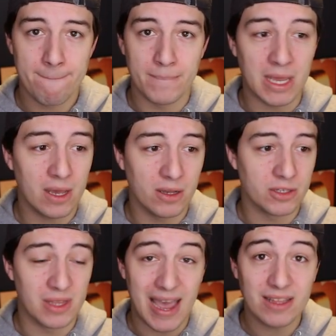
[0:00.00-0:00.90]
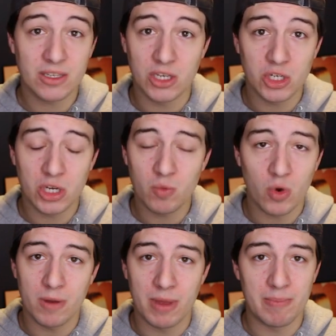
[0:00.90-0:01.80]
Because that decision
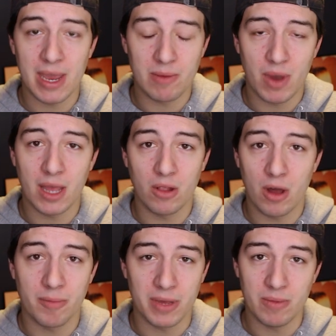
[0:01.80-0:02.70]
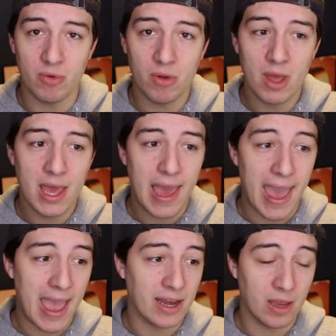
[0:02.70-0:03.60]
would have been made by a lot of people,
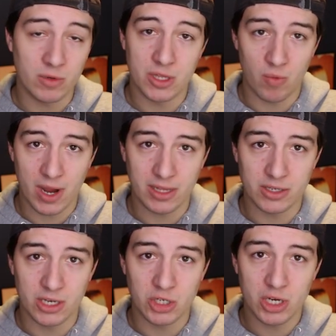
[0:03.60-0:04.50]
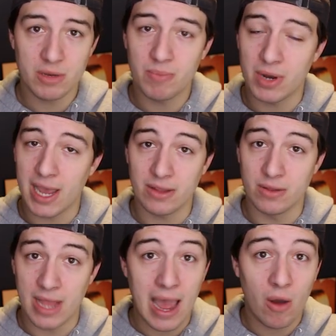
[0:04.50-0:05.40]
and it was the right decision. But
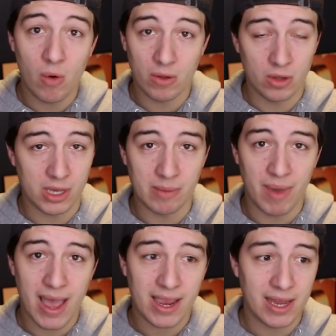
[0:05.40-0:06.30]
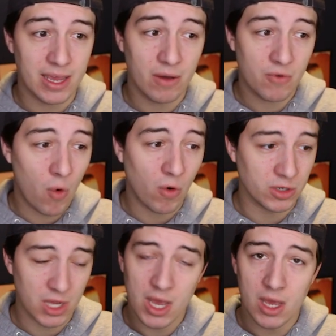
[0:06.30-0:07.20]
now, looking back at it, of
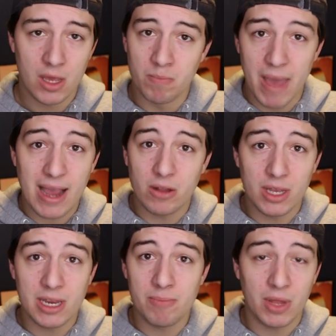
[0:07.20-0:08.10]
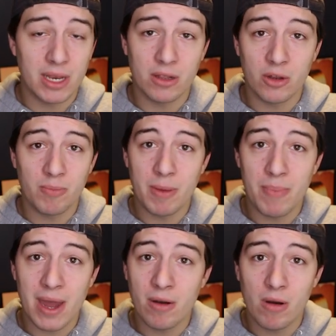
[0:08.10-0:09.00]
course, McElhinney played a little bit
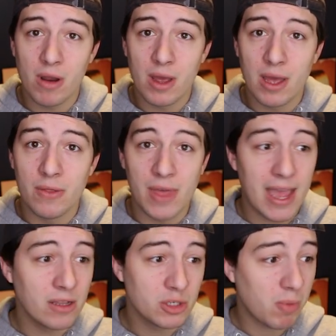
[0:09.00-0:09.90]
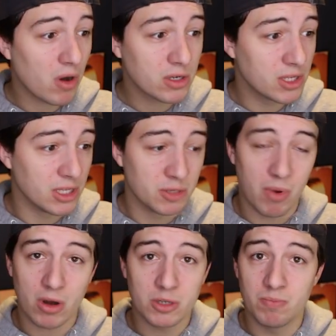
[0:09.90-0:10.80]
better than Sparks did.
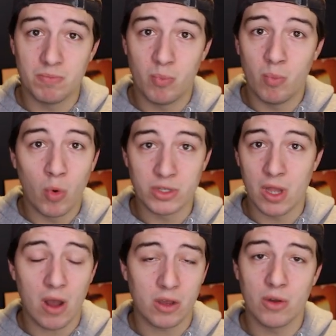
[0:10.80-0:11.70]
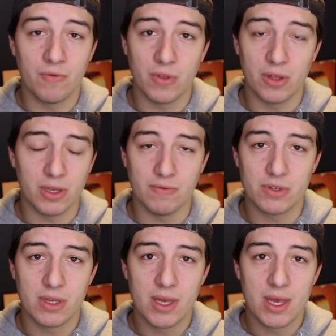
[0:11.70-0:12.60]
Sparks was not good for the
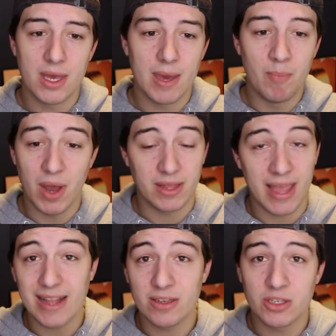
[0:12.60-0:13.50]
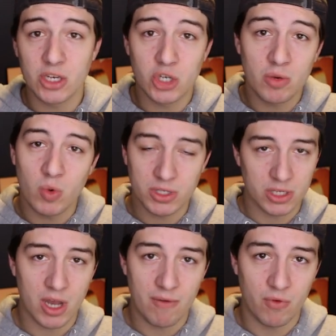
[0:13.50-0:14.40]
Leafs. But that decision was a
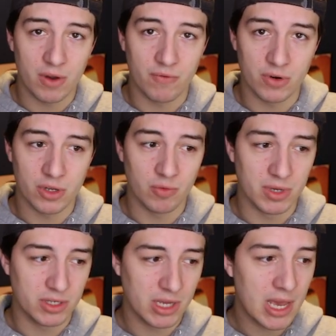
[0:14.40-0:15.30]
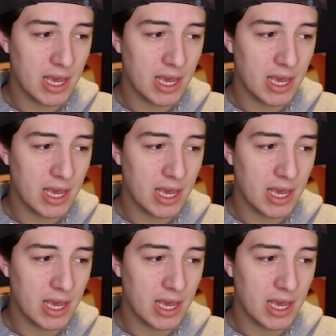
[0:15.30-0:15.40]
tough one for Dubas.